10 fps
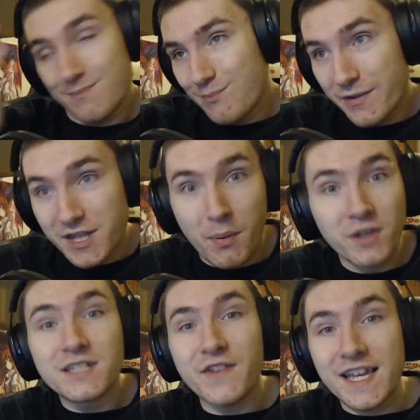with the
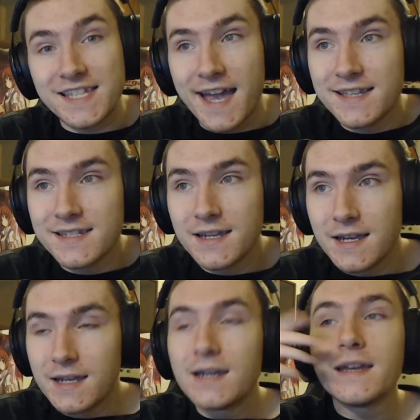Pontifex dead,
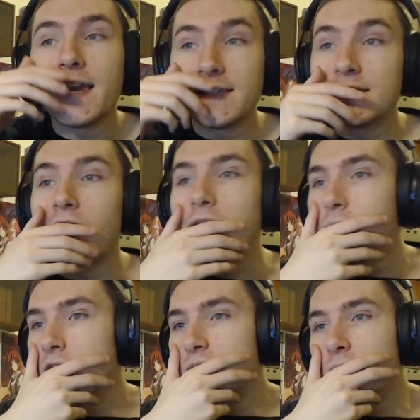is entirely
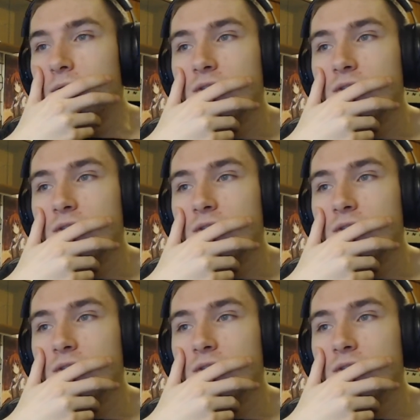possible.